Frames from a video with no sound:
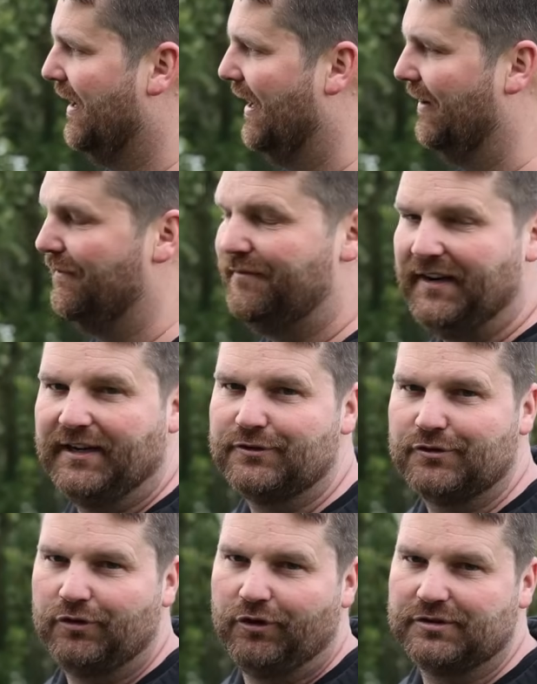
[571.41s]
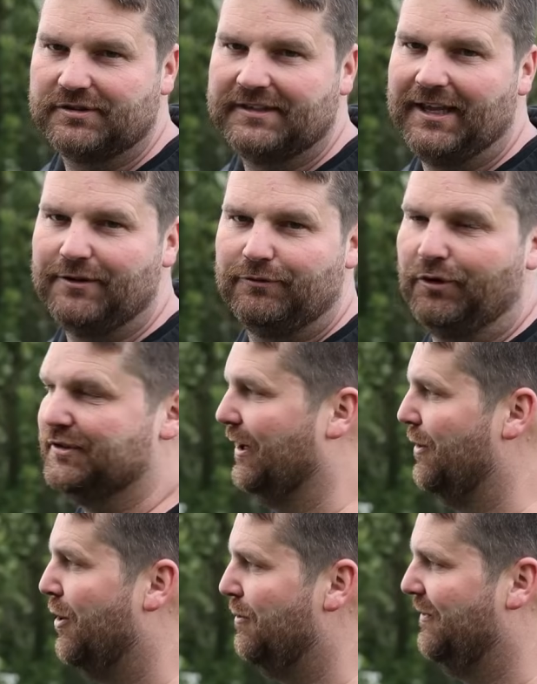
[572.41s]
and fingers crossed, get the rods
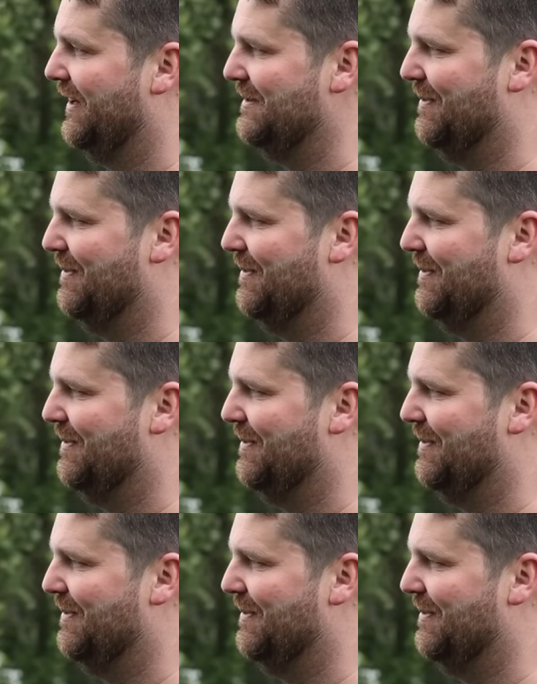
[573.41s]
out hopefully